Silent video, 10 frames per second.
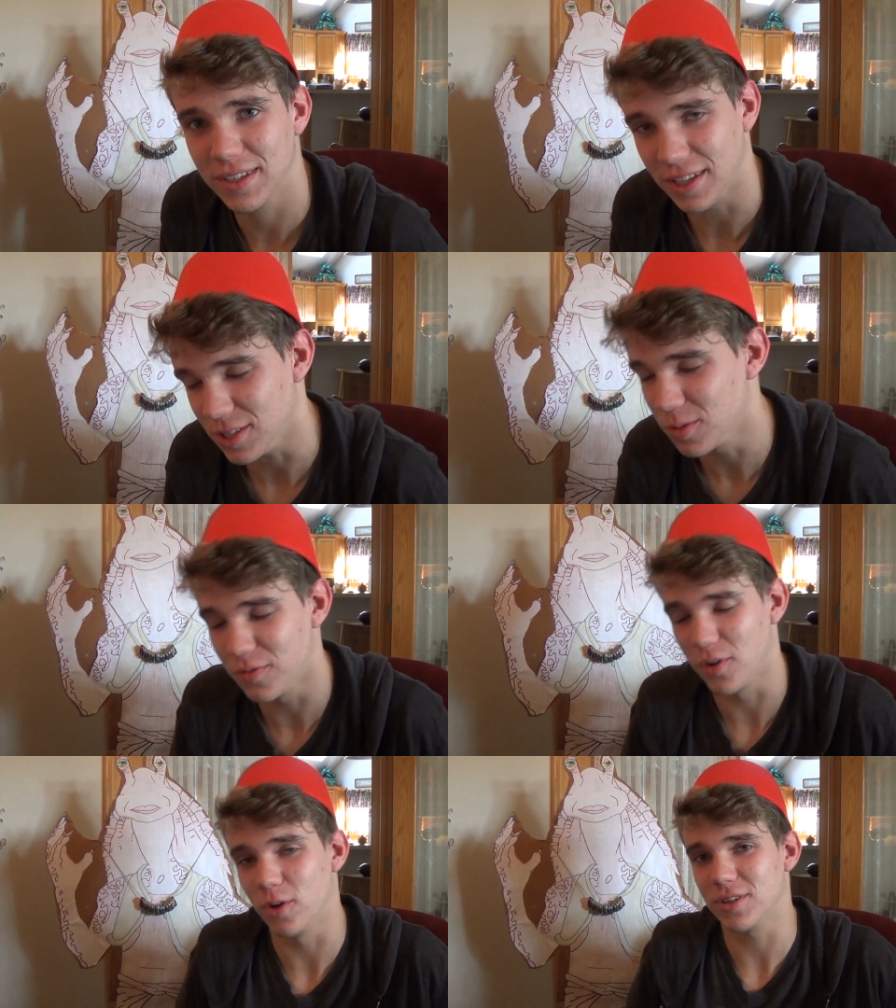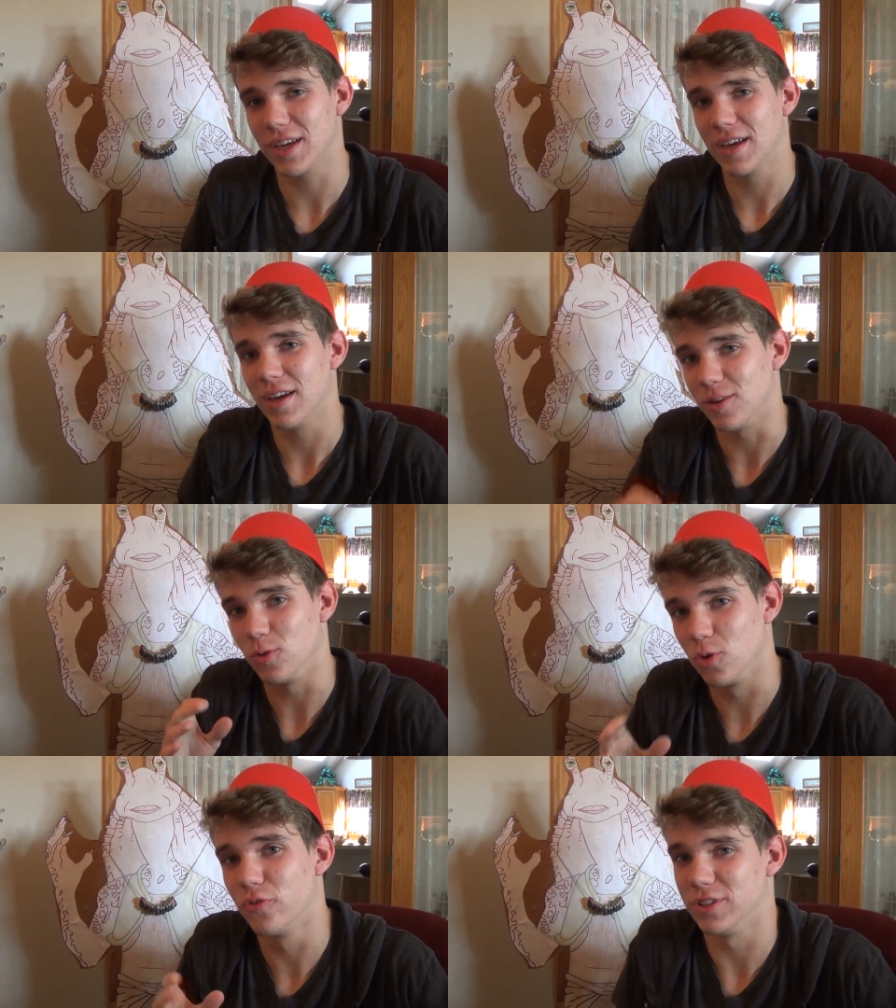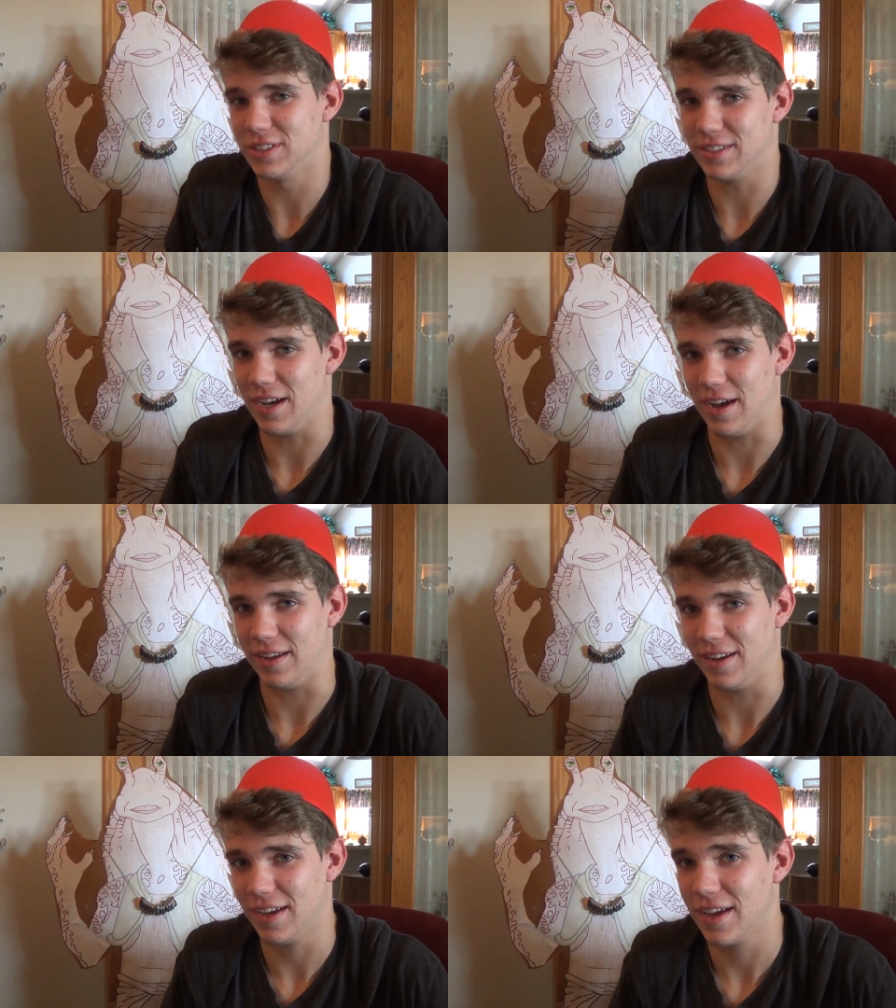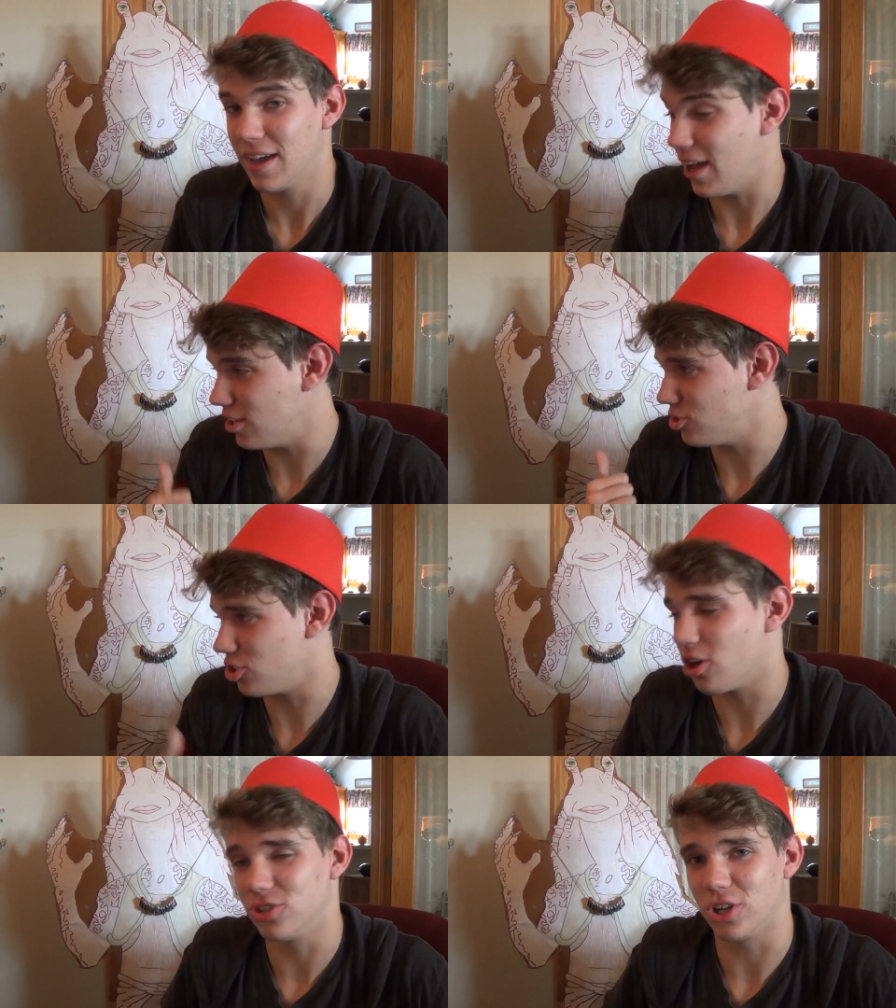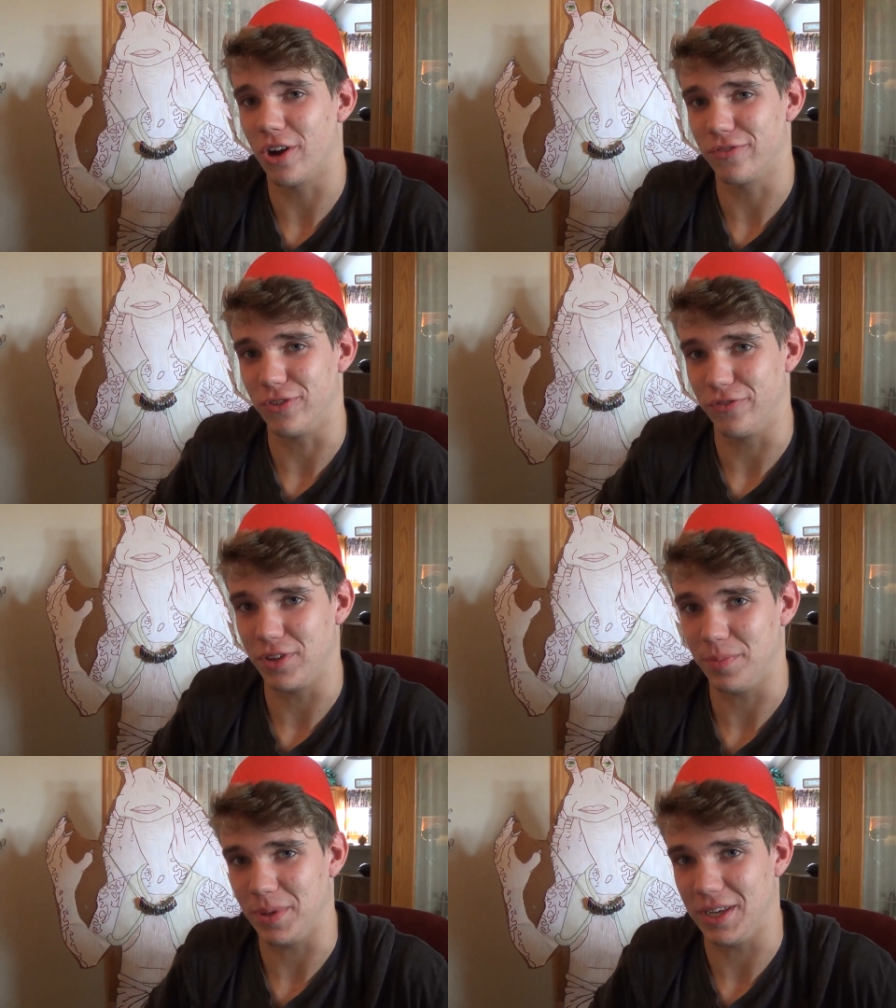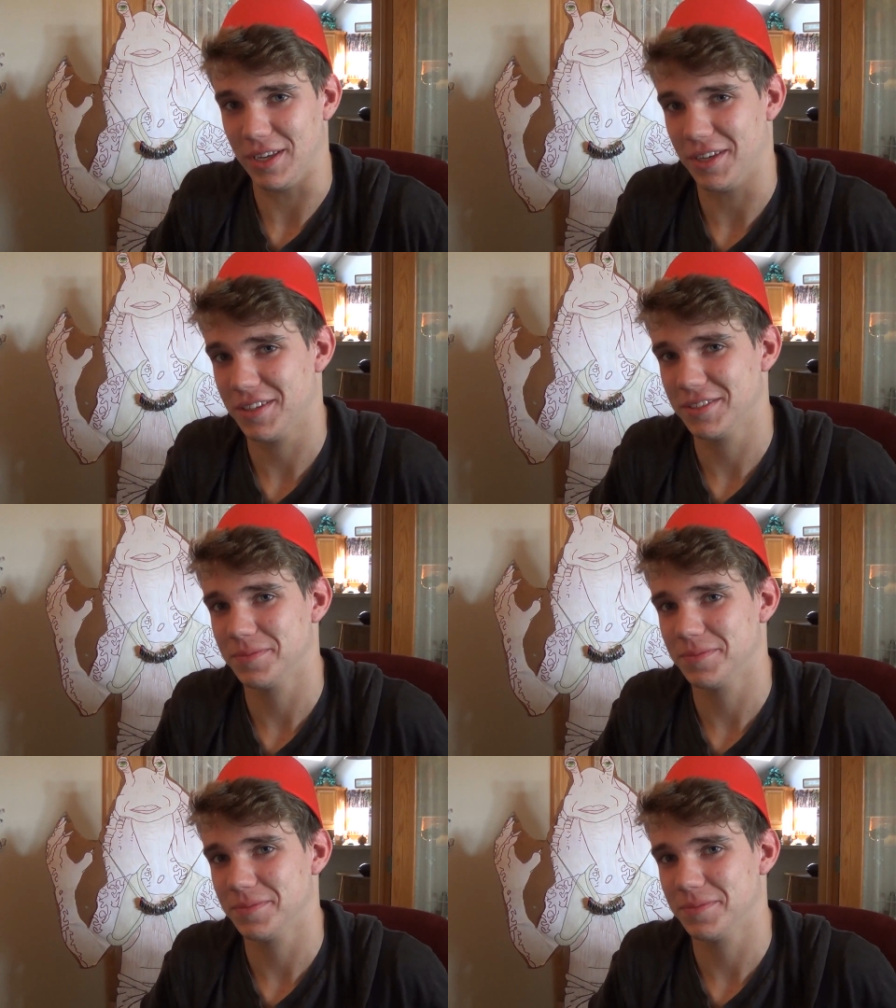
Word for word: that you would vote Groovenstein and Jar Jar for VP